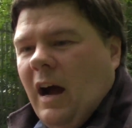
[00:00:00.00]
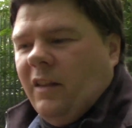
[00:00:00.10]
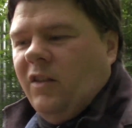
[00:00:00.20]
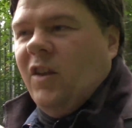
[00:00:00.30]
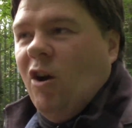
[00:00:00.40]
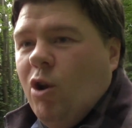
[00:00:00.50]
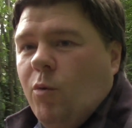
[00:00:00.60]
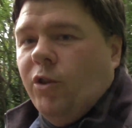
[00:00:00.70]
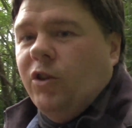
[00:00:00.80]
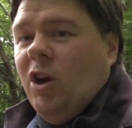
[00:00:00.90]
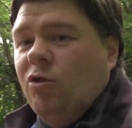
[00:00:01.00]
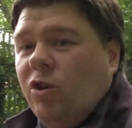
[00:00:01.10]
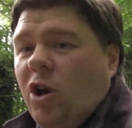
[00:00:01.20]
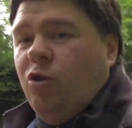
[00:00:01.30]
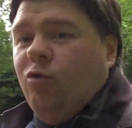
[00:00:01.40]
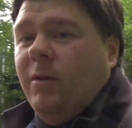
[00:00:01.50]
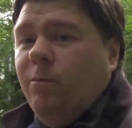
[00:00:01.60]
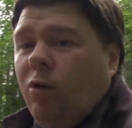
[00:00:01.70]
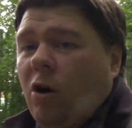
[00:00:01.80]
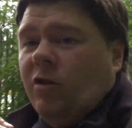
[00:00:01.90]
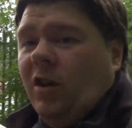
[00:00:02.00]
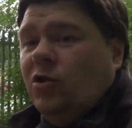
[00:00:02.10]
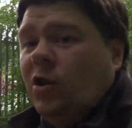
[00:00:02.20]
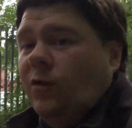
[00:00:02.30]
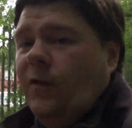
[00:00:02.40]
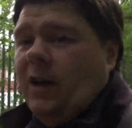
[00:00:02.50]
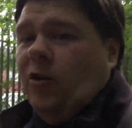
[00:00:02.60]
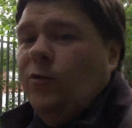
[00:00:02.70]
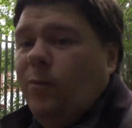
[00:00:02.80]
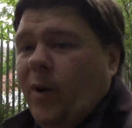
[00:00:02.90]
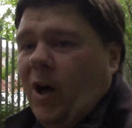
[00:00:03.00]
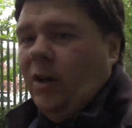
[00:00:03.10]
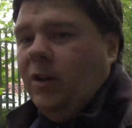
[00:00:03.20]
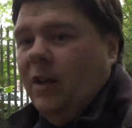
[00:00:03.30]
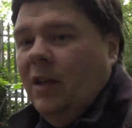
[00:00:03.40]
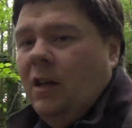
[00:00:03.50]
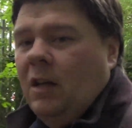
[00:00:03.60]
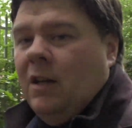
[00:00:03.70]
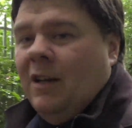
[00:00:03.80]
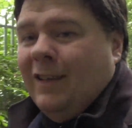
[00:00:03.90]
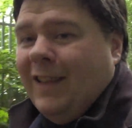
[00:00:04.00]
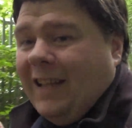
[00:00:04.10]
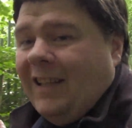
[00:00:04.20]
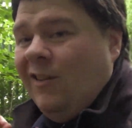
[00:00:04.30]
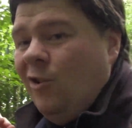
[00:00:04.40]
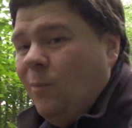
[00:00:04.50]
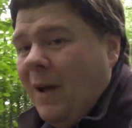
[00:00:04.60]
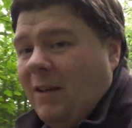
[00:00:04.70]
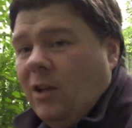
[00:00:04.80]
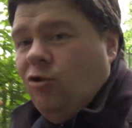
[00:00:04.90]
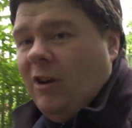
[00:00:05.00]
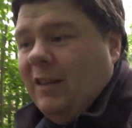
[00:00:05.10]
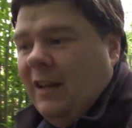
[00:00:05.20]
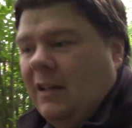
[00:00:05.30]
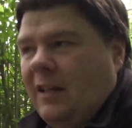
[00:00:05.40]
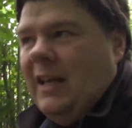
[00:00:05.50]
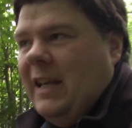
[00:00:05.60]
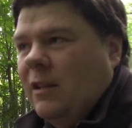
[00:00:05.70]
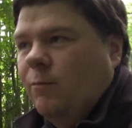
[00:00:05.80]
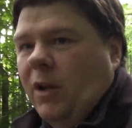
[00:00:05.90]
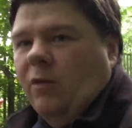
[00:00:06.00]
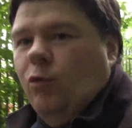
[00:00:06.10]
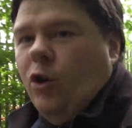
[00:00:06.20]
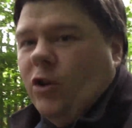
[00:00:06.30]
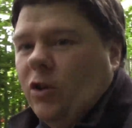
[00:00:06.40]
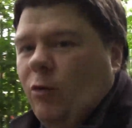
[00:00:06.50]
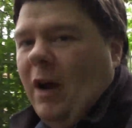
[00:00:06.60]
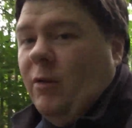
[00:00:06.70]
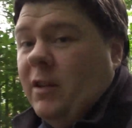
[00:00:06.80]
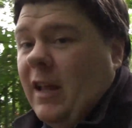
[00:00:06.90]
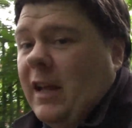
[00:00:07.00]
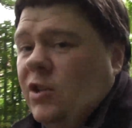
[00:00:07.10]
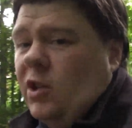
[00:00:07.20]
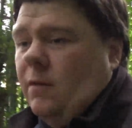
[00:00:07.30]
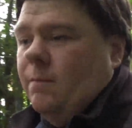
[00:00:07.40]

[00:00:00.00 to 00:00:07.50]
I don't know what those concrete blocks are just filled, but that did look very interesting indeed, but it wasn't the railway station.